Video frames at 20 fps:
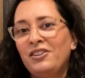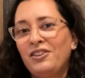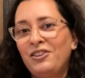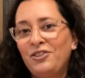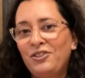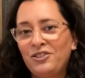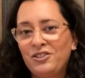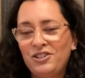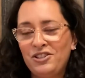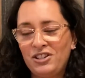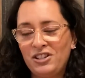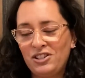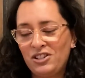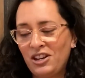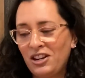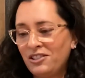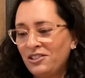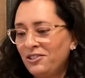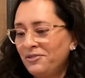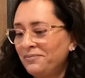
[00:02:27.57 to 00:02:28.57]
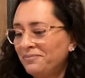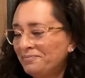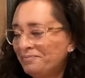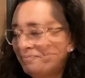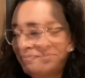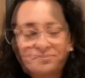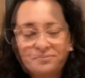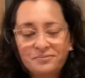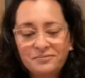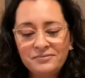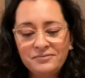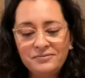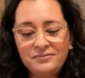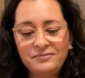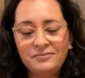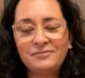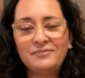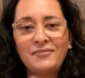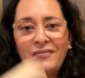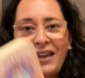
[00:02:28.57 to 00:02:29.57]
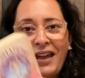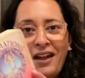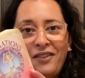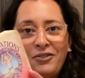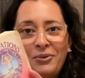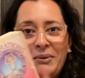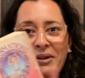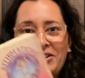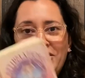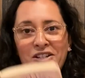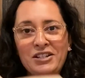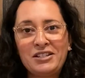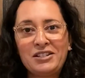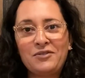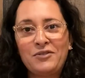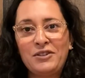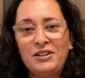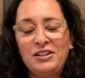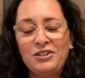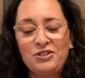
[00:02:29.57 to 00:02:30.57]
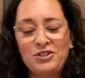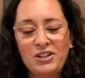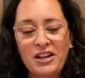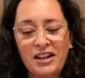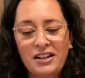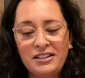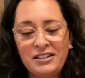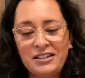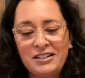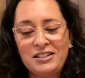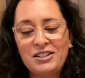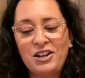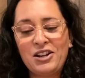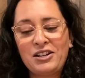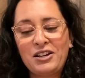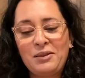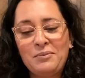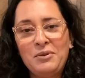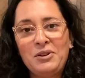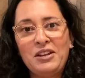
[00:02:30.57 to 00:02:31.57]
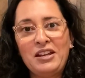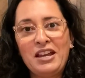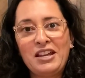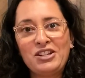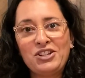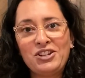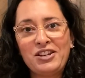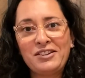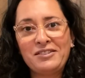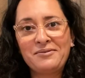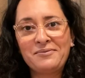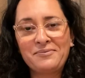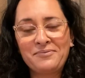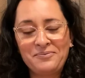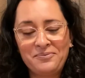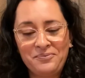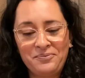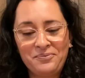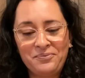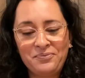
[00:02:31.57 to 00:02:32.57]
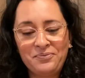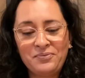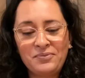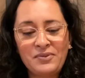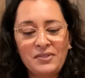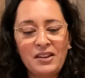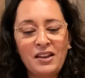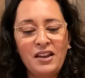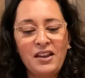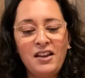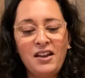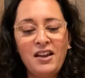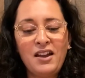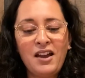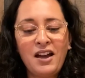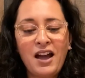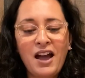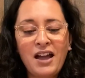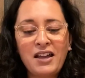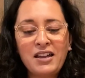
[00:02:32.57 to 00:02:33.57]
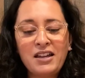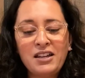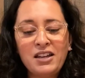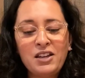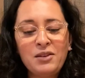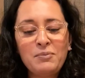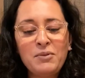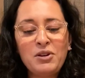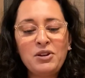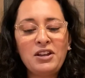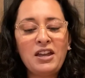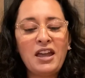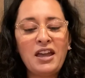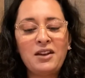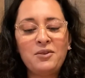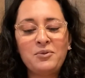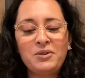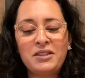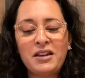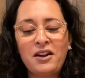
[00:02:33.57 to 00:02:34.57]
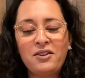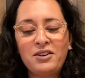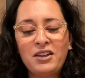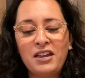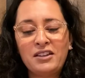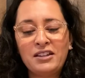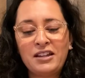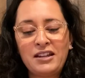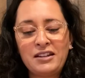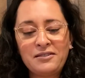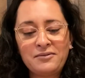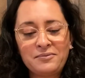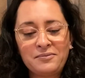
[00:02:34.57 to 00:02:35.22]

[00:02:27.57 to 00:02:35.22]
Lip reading: Courage to Change. Affirmations for the inner child. It's on communication. I can communicate without yelling.